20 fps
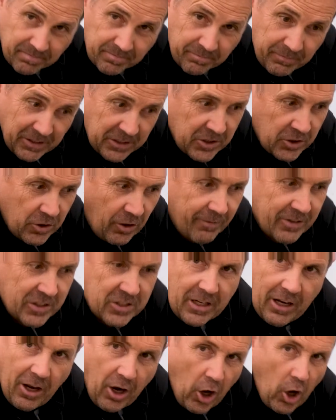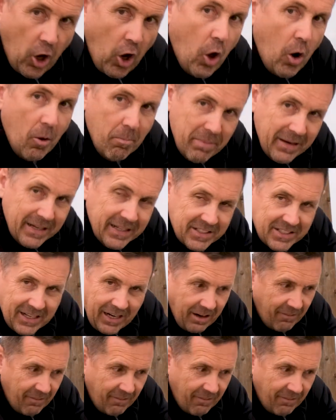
This is obviously a lot bigger tank.